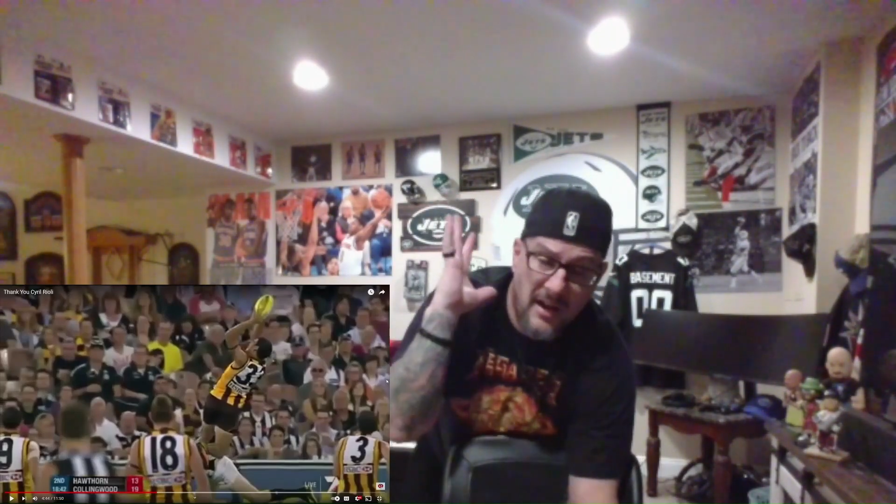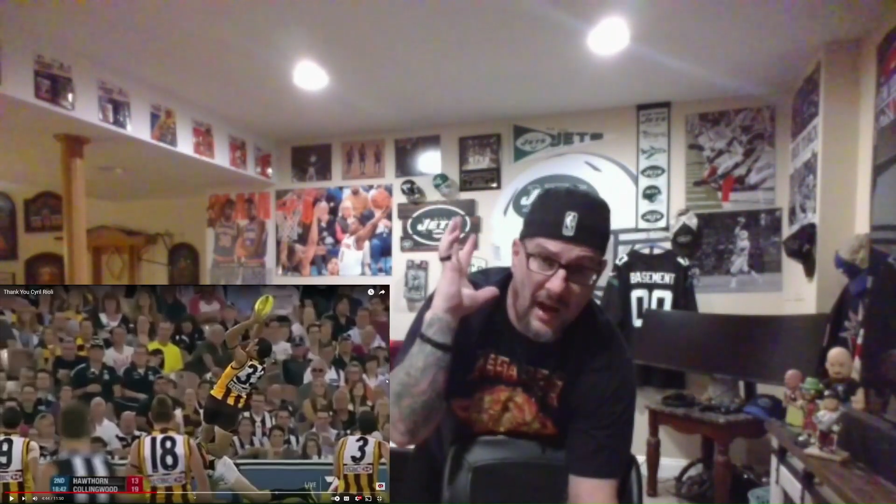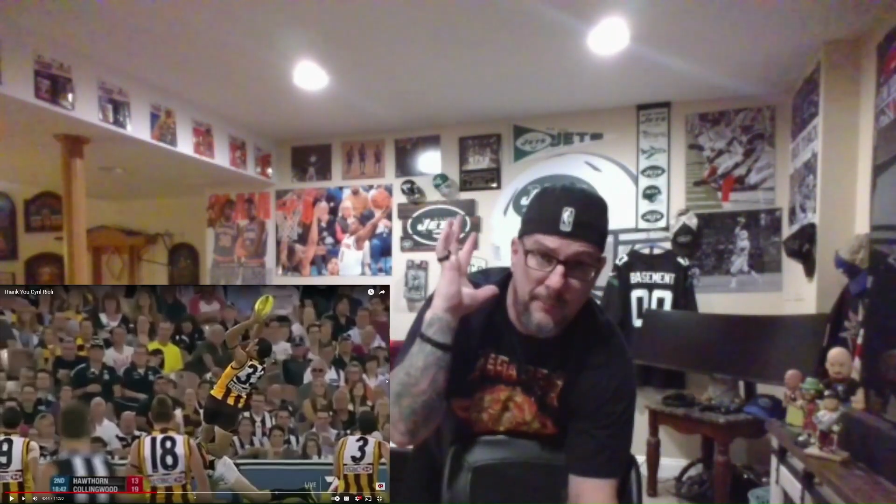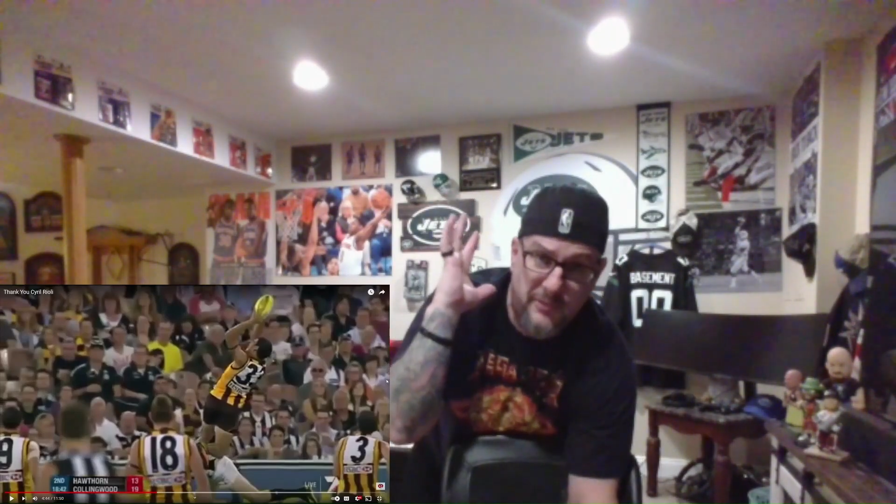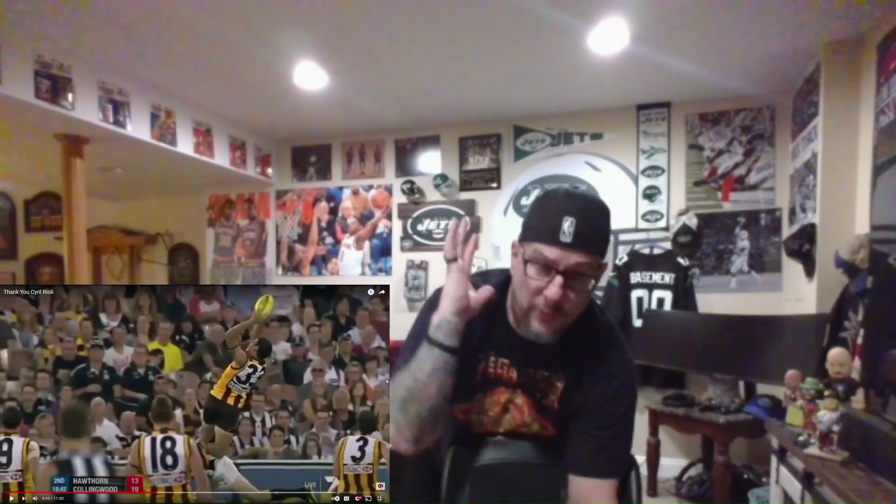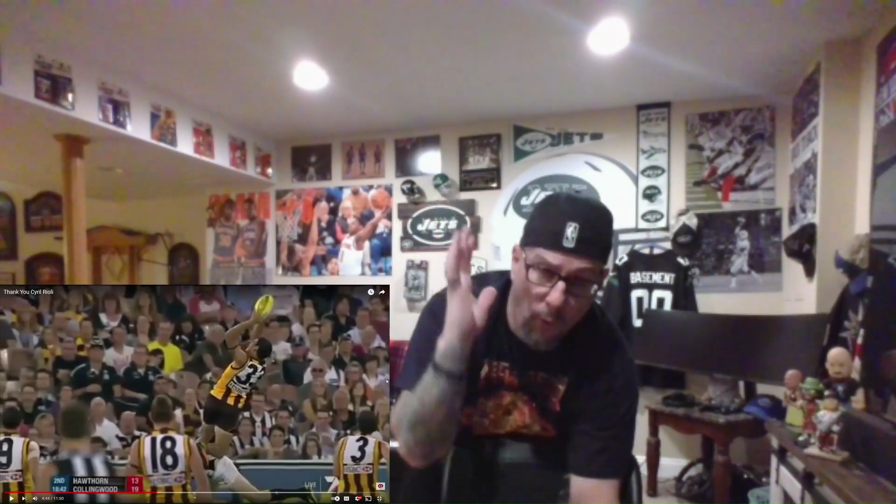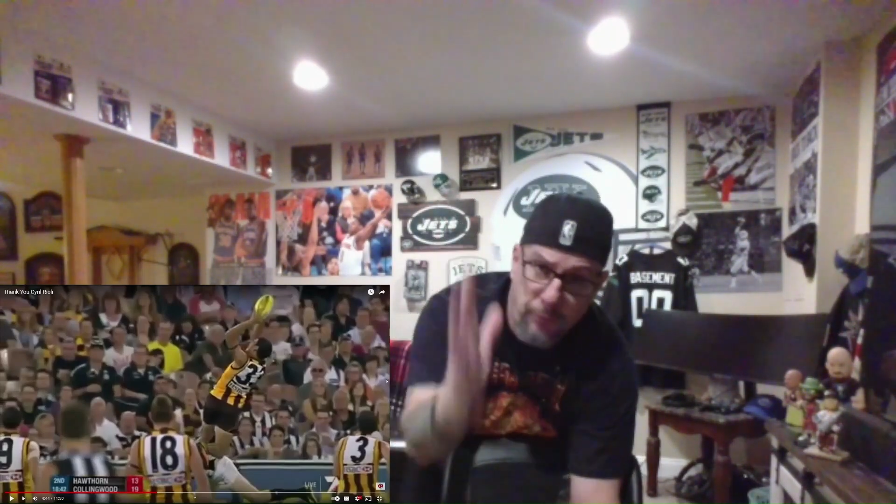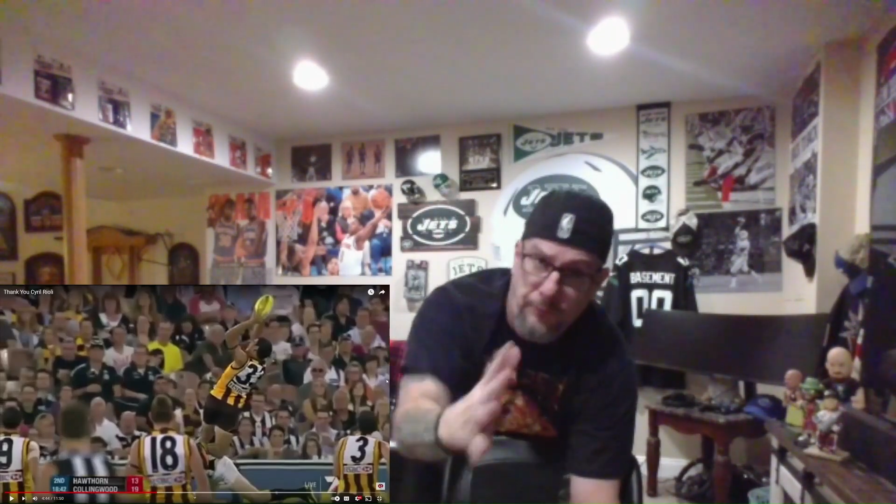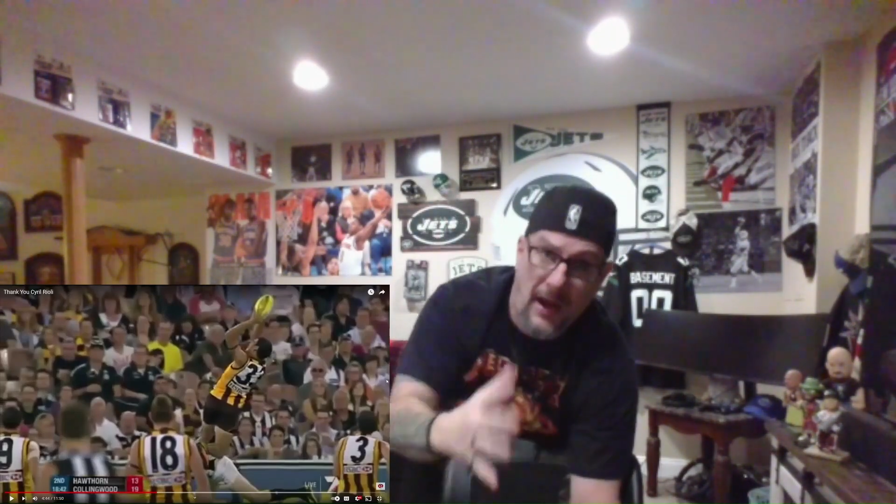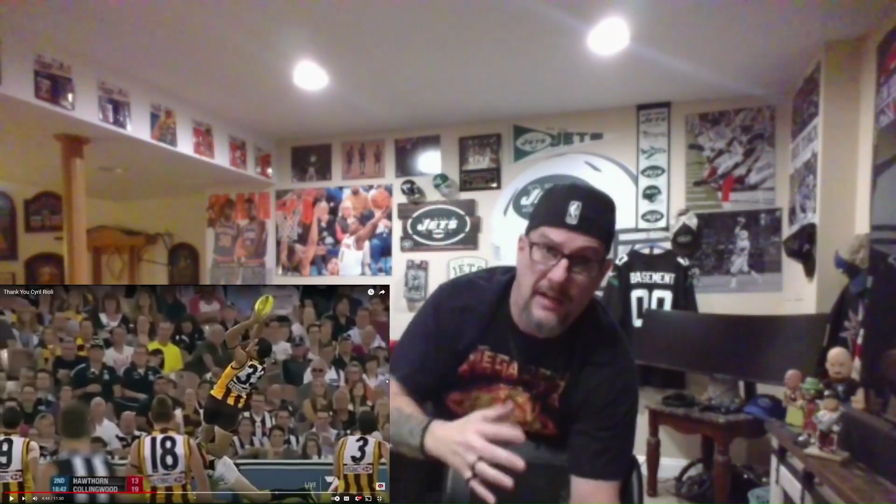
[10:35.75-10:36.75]
I'm so
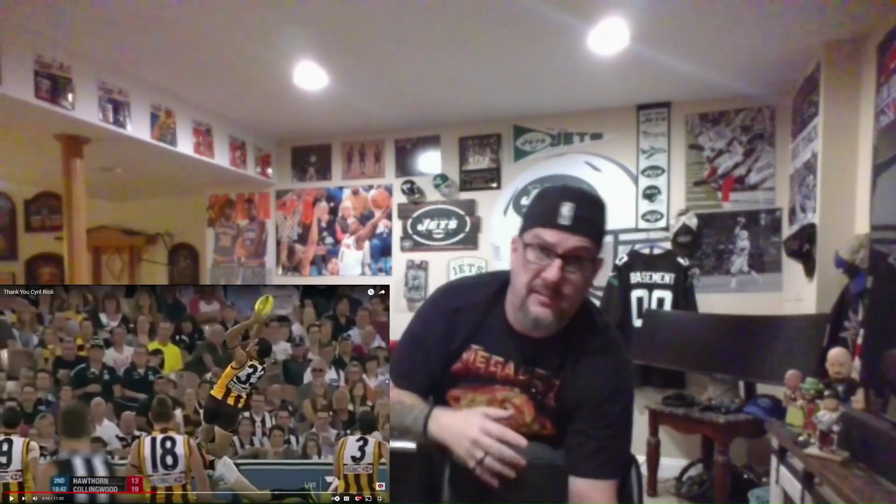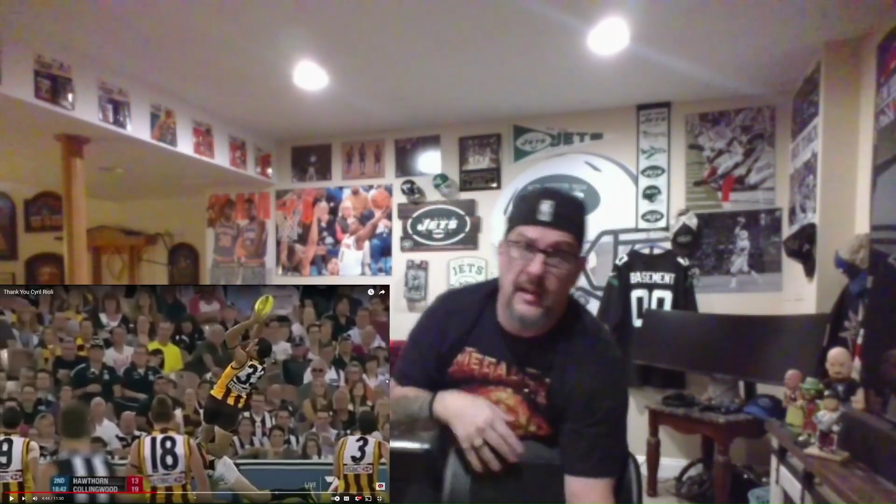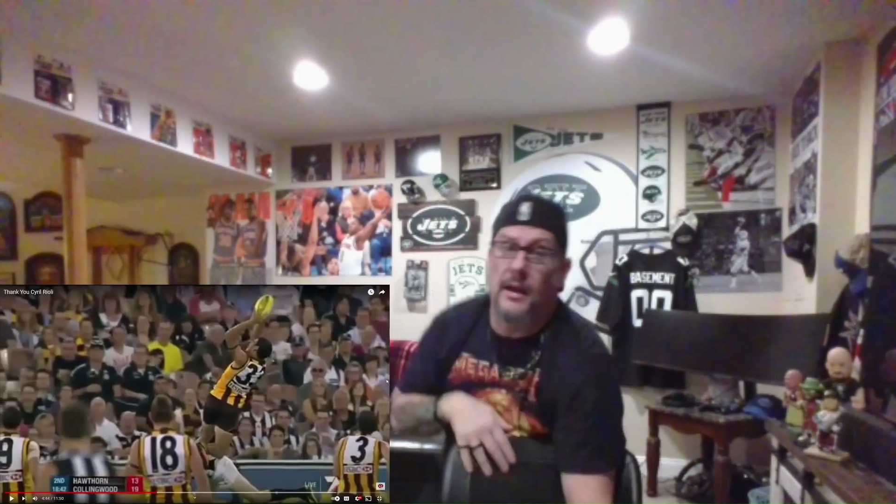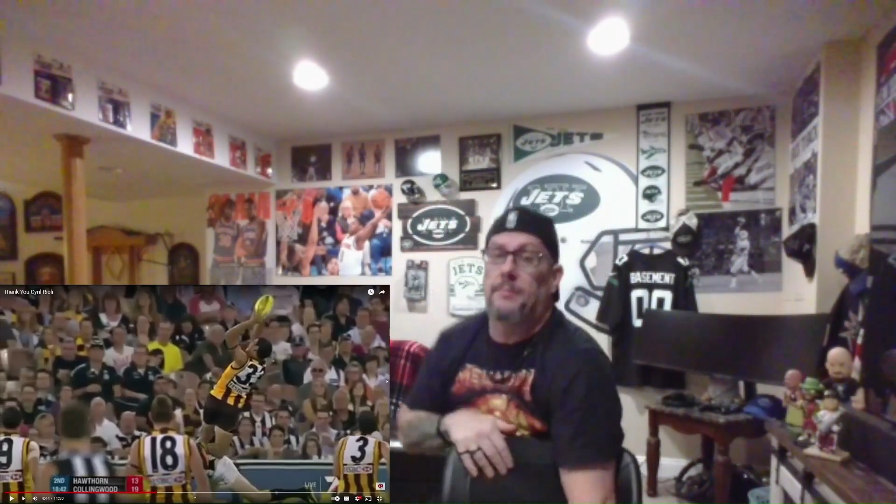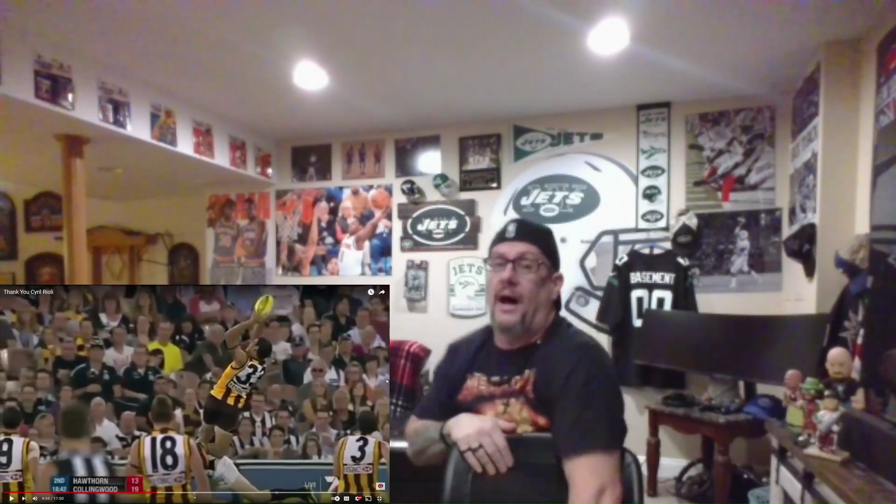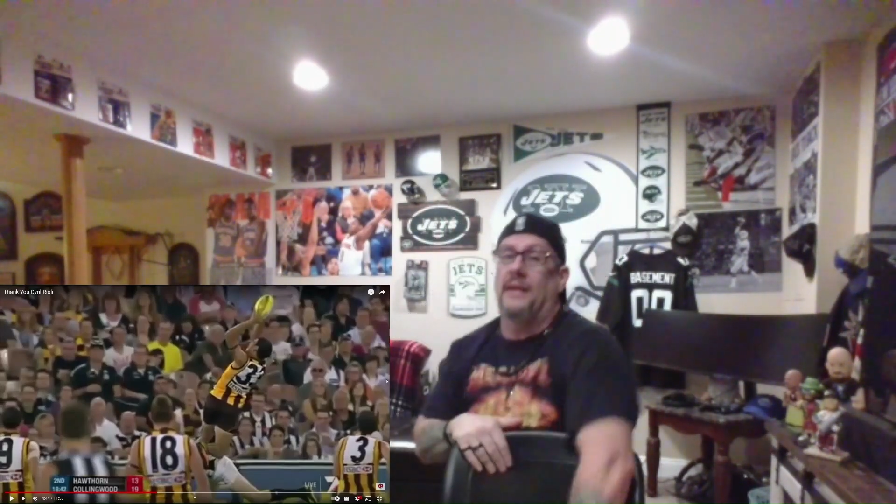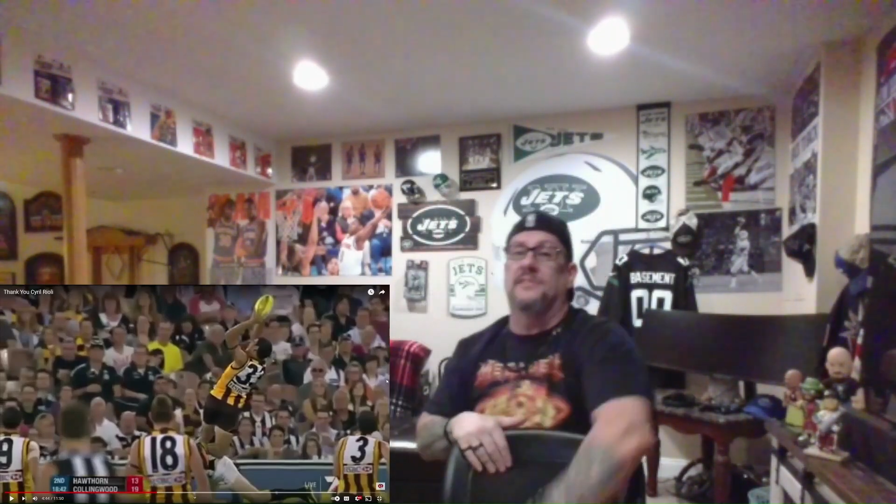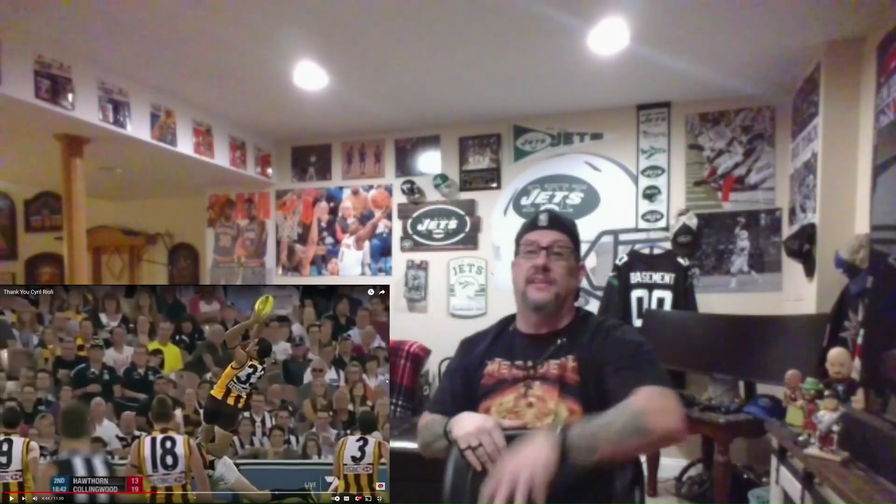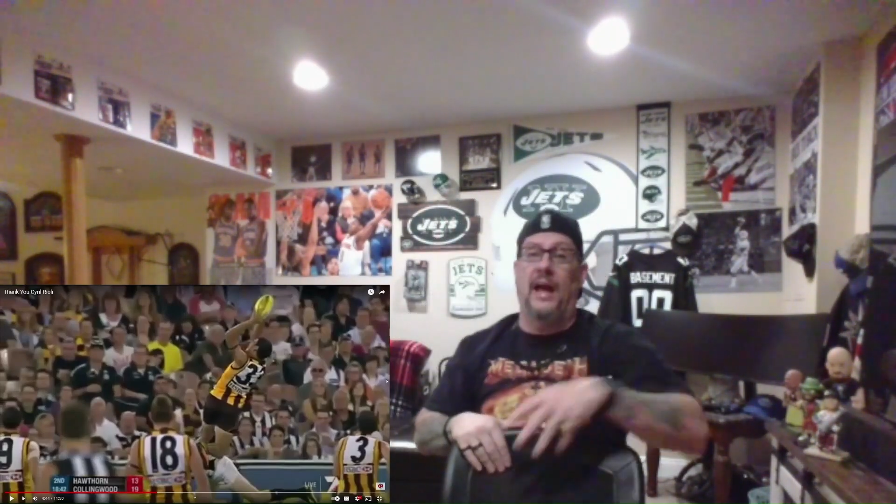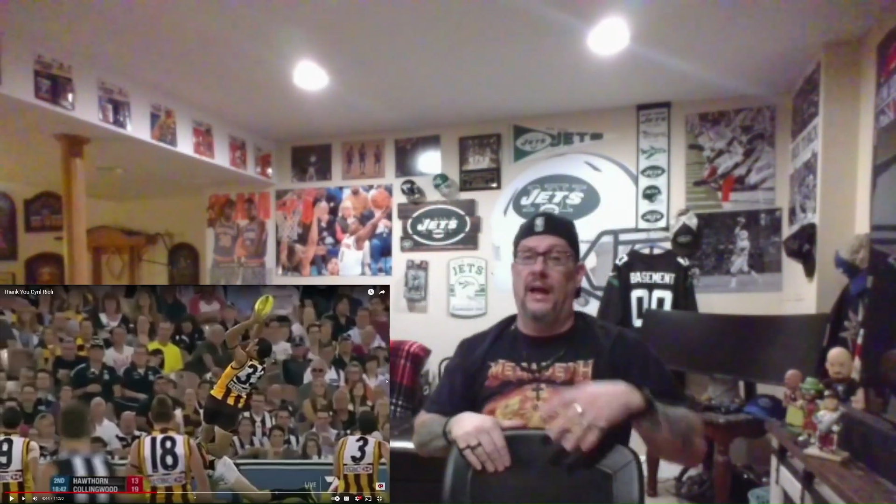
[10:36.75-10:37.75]
fascinated by
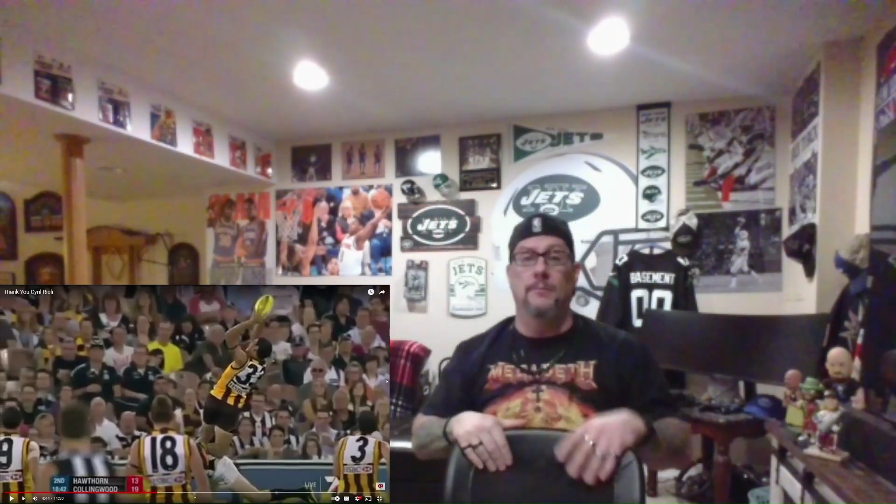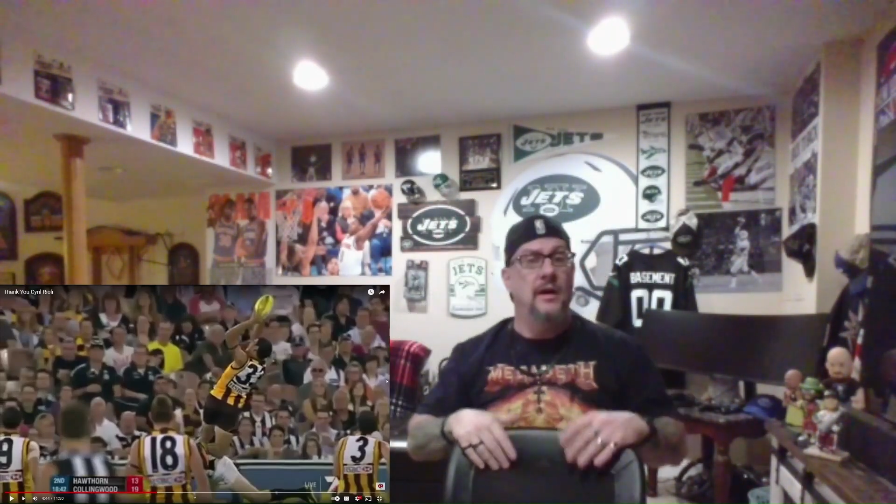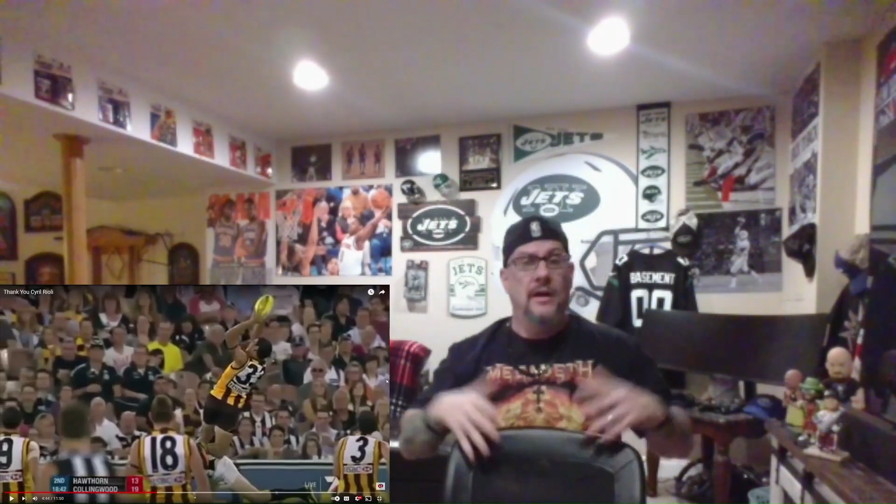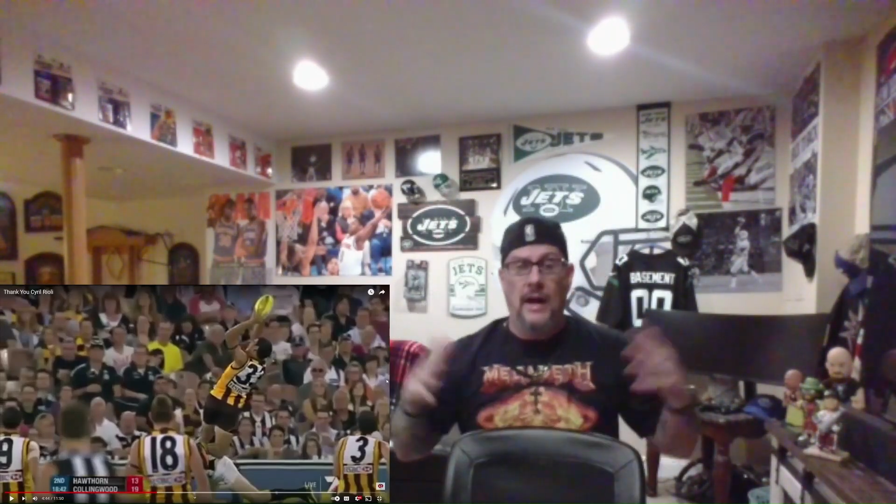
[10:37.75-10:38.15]
this game.